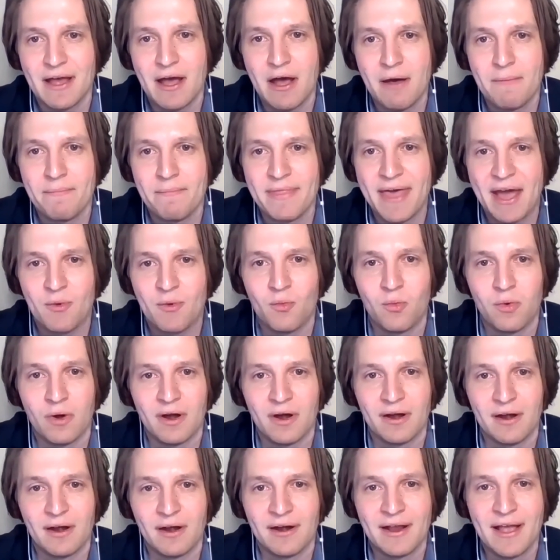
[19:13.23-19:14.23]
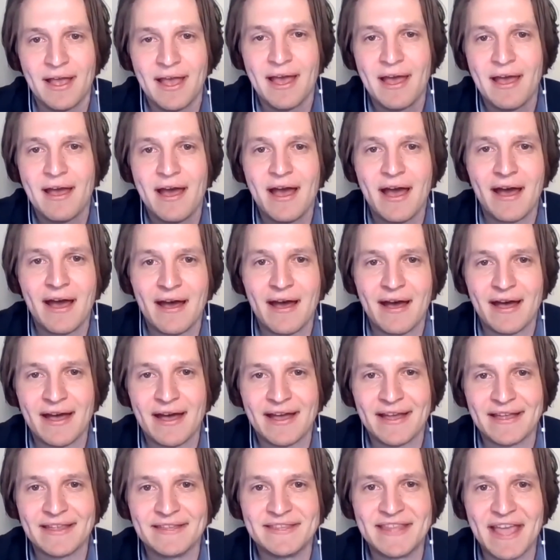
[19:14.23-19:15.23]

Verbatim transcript: um, that were uh,